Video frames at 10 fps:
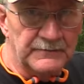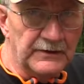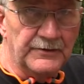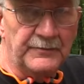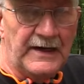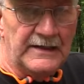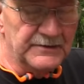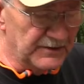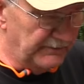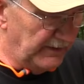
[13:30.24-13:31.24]
you know, the
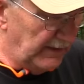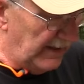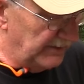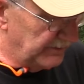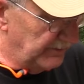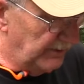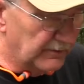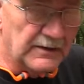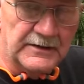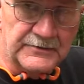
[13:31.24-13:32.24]
patents and everything out to other
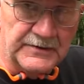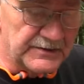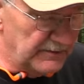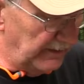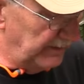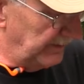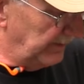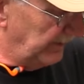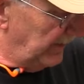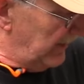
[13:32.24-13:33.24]
countries, and uh,